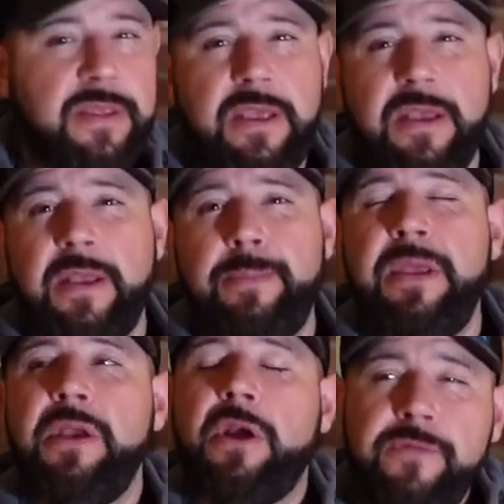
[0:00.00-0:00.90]
it
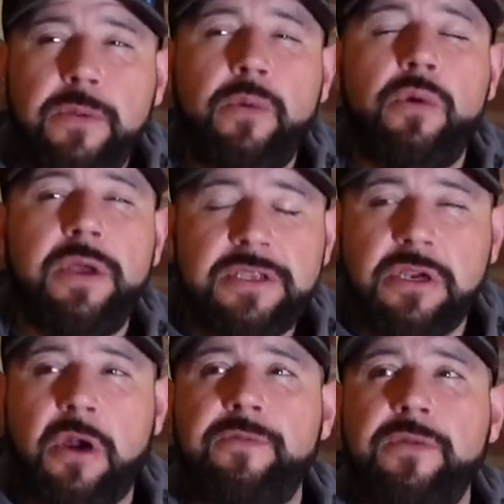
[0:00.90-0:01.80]
being comfortable, it's
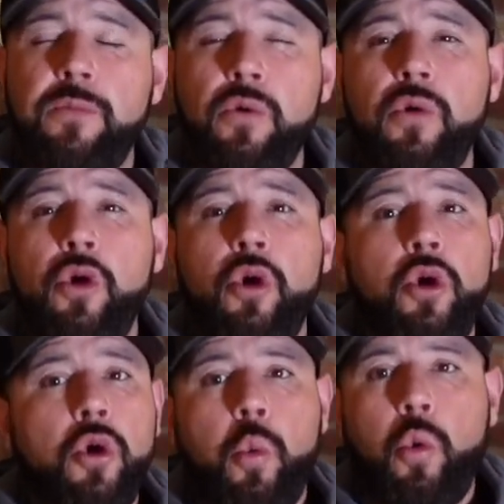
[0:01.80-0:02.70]
comfortable.
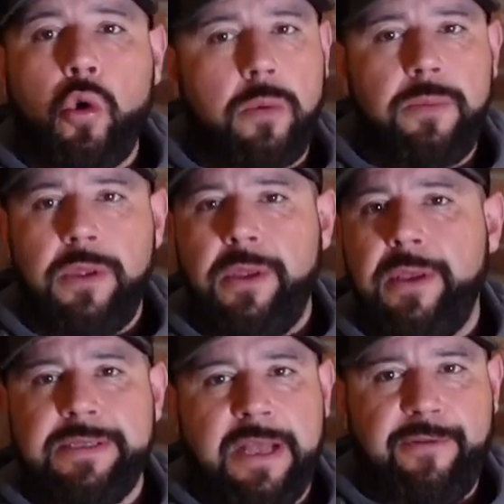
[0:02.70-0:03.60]
Warm,
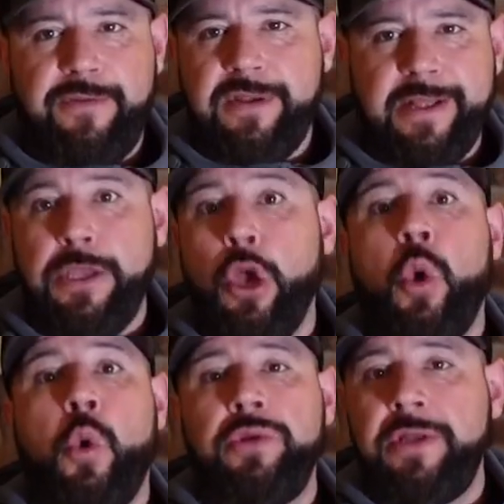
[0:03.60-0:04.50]
it's definitely not the
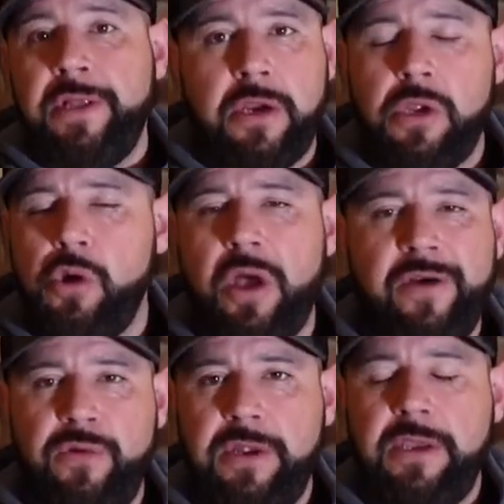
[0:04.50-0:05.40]
only layer you'll
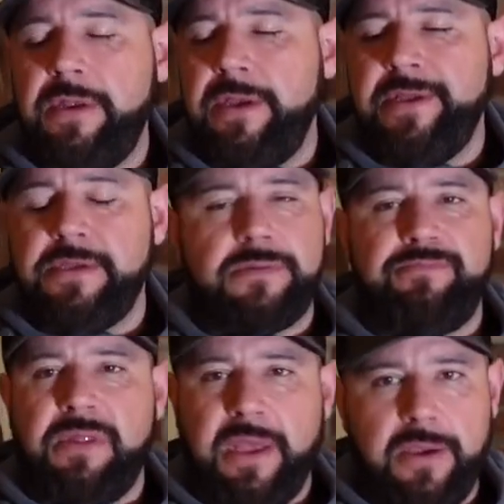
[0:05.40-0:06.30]
ever need. It's
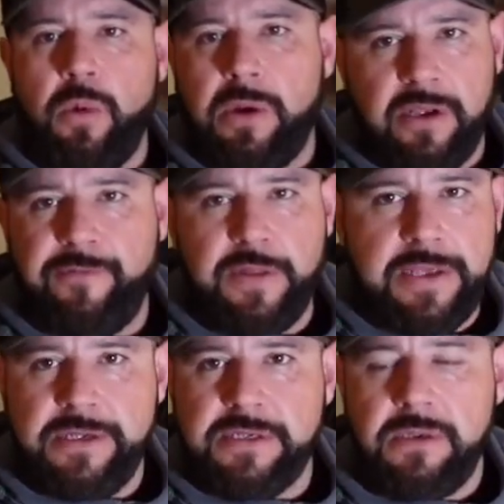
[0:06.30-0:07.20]
like wearing a
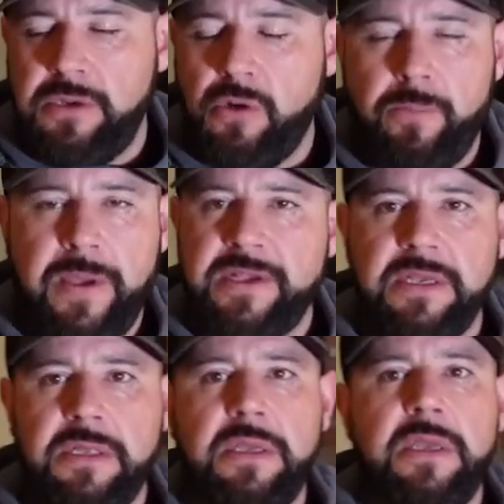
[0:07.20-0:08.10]
fleece, you know,
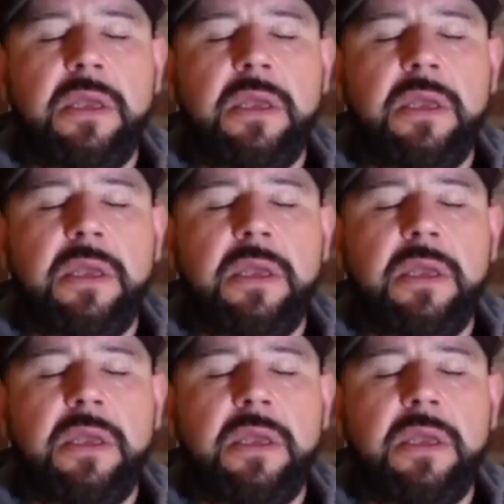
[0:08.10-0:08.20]
basically.